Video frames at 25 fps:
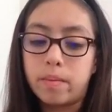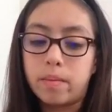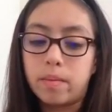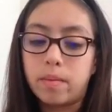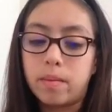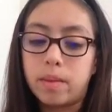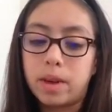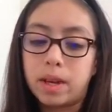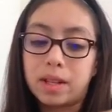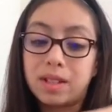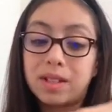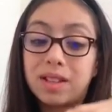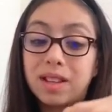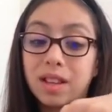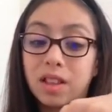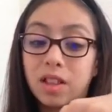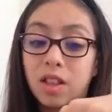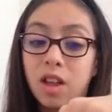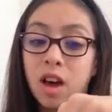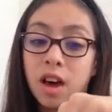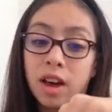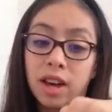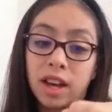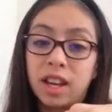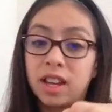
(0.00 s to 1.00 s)
mix a
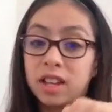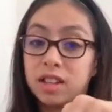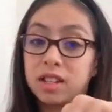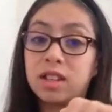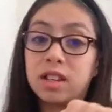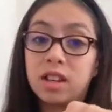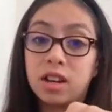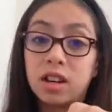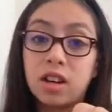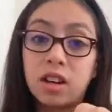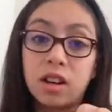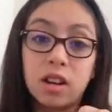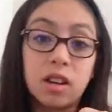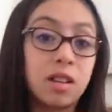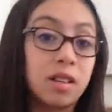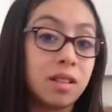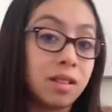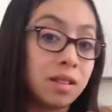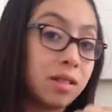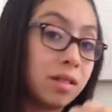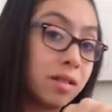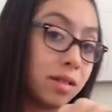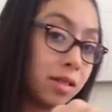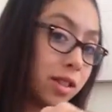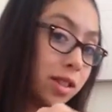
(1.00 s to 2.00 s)
lot easier.
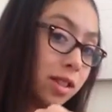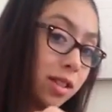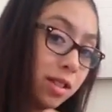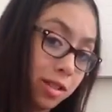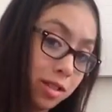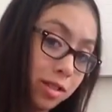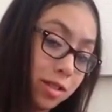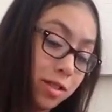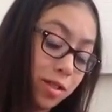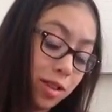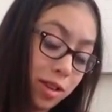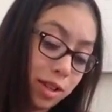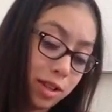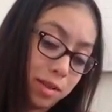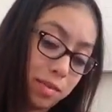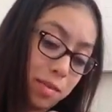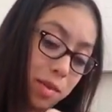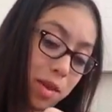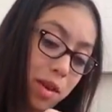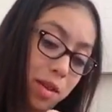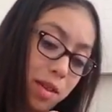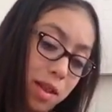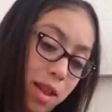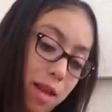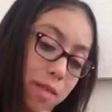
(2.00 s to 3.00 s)
Just trust
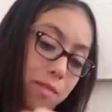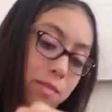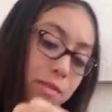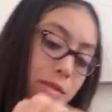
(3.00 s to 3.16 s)
me on that